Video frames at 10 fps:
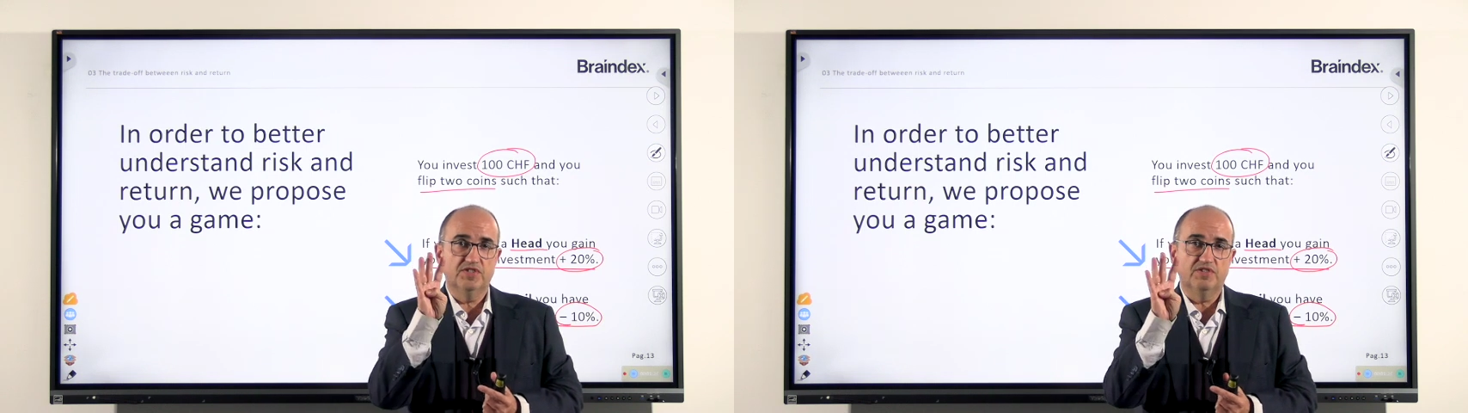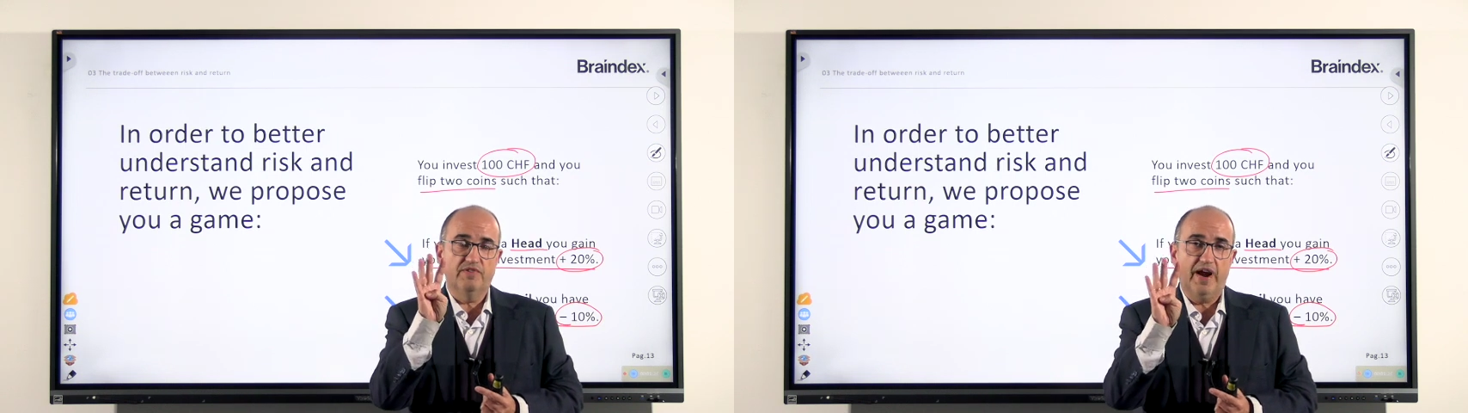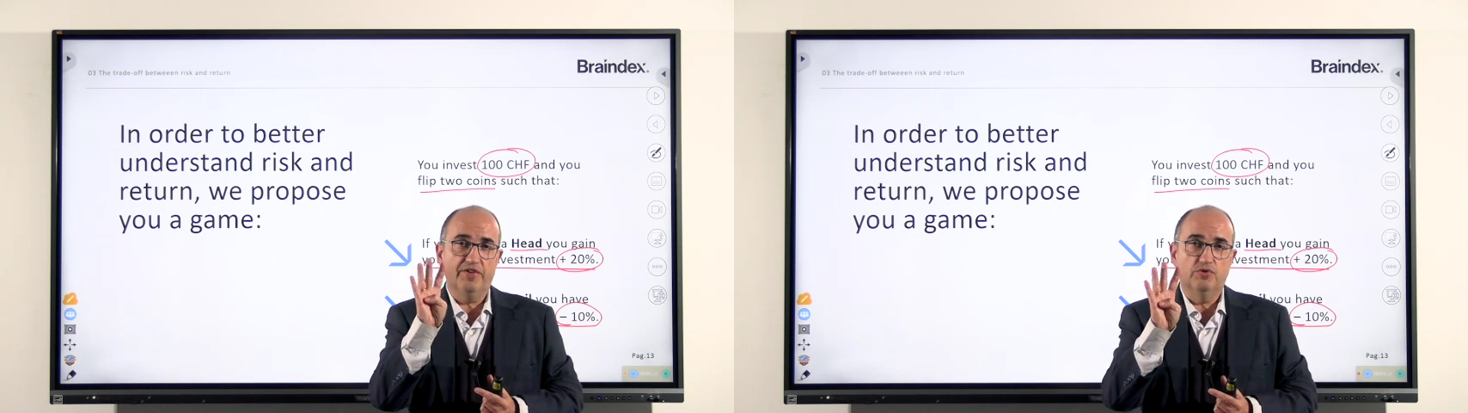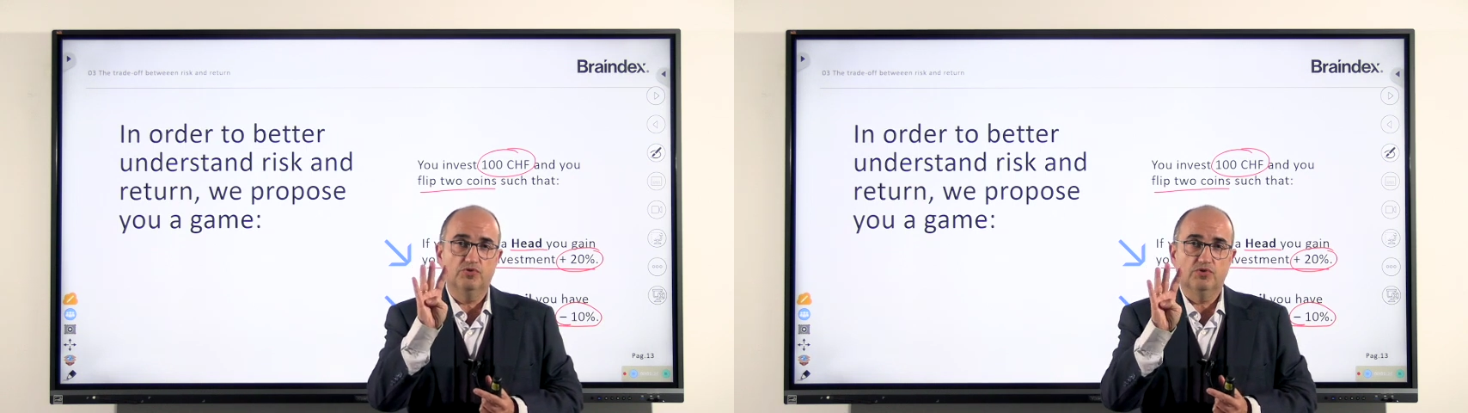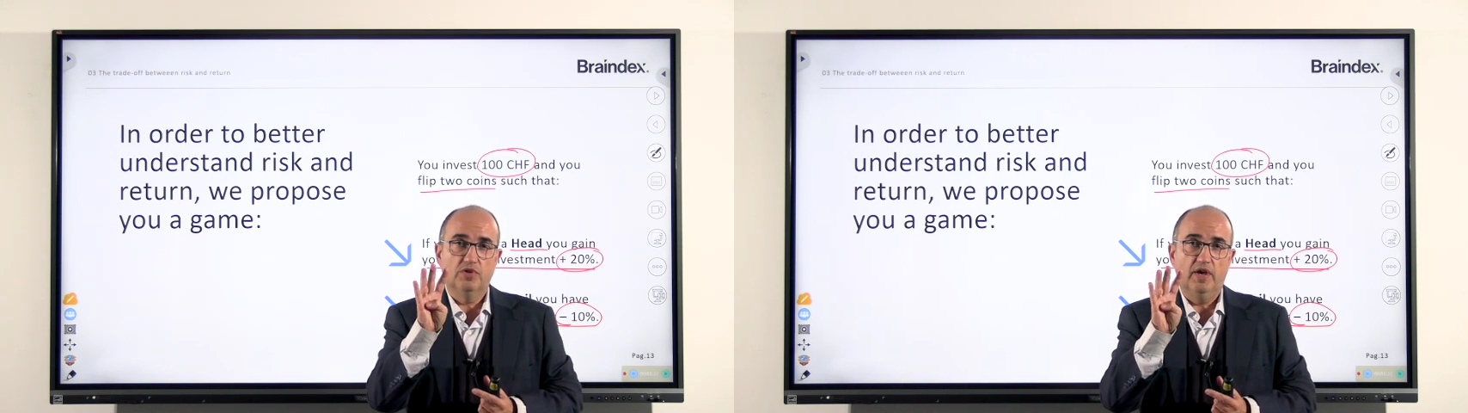
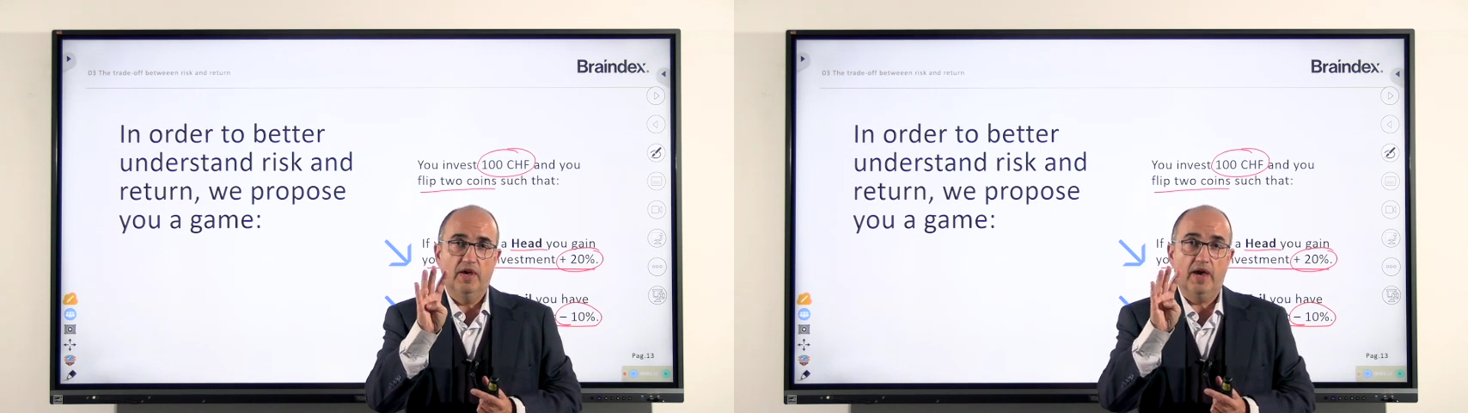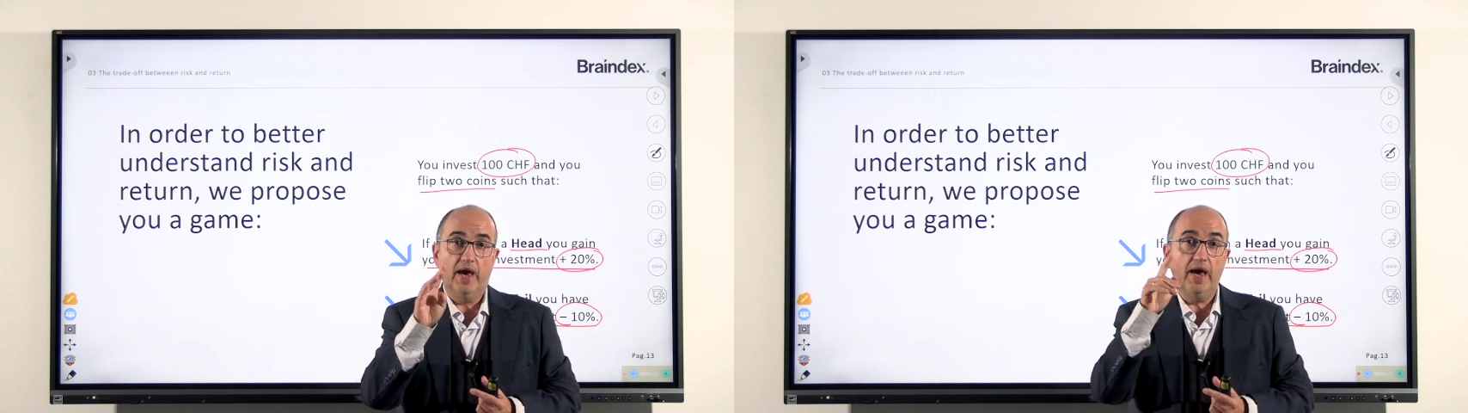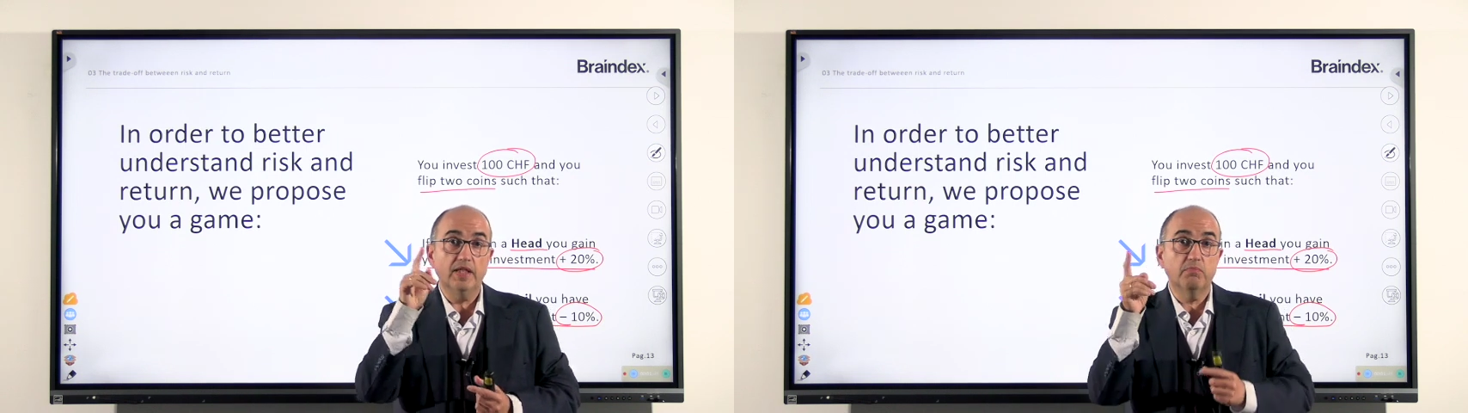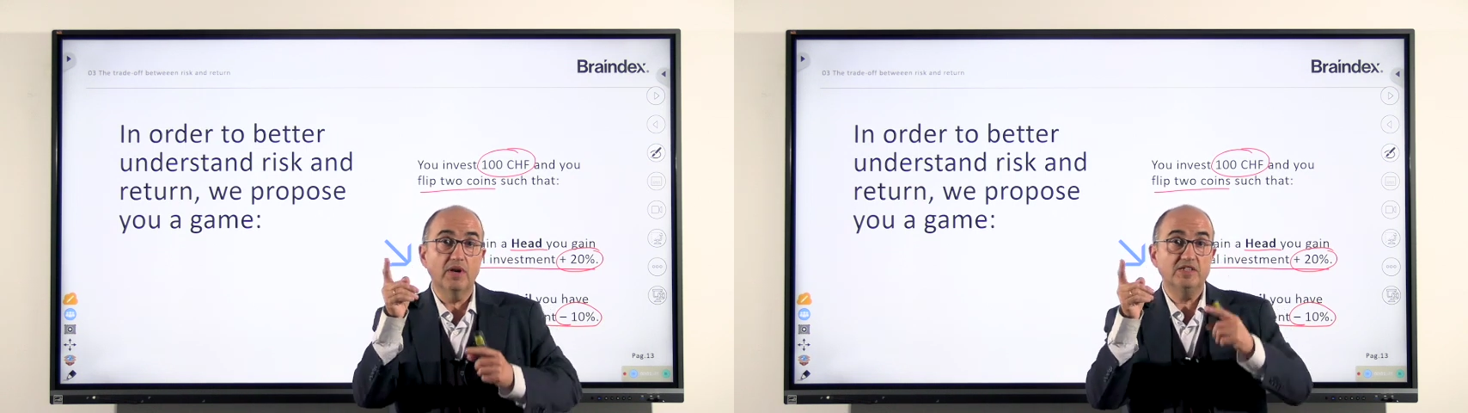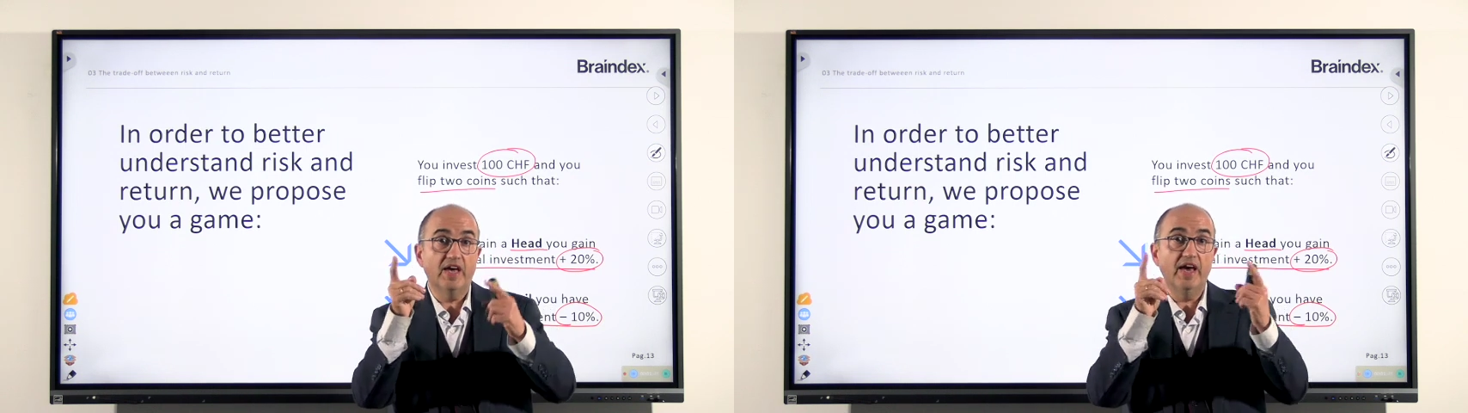scenarios. Head
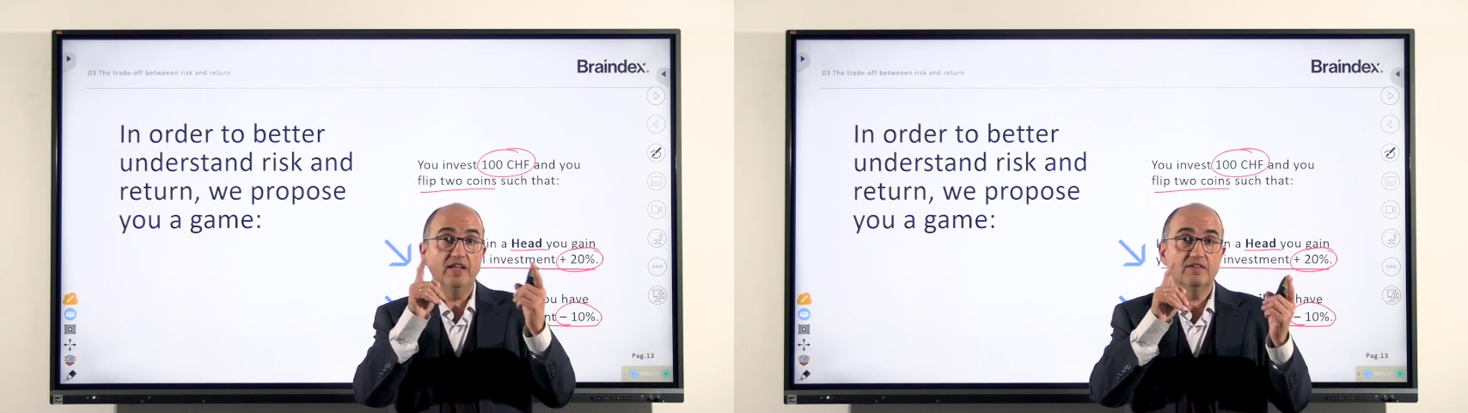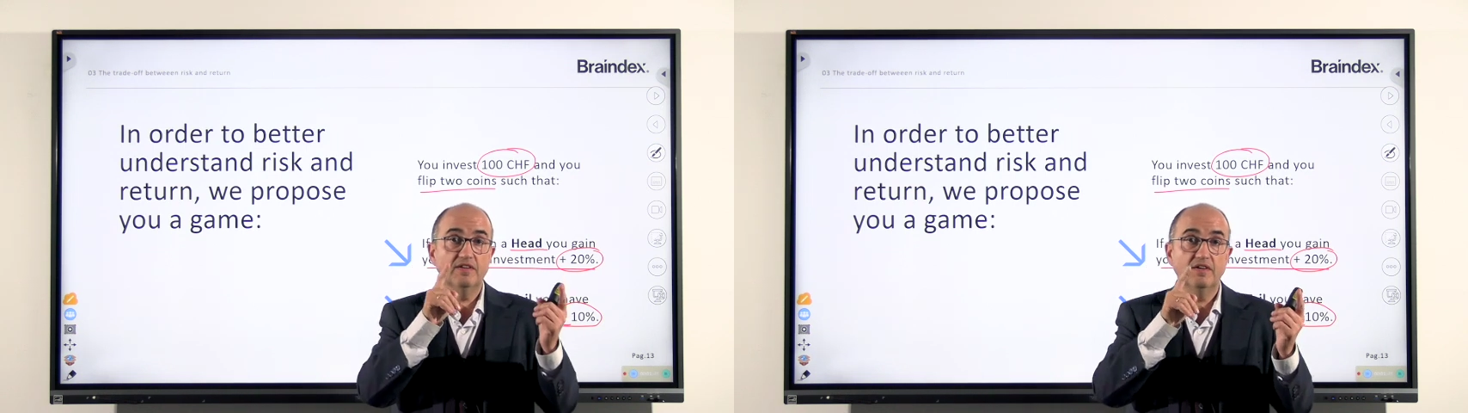plus head,